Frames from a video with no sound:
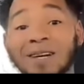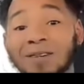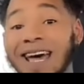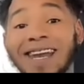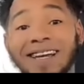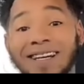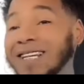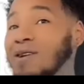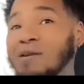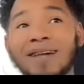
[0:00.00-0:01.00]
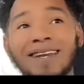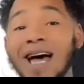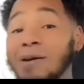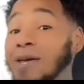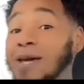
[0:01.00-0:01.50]
because she want me to not be in
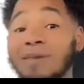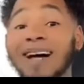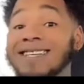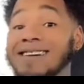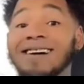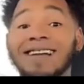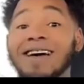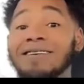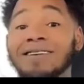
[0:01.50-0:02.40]
my son's life. I'm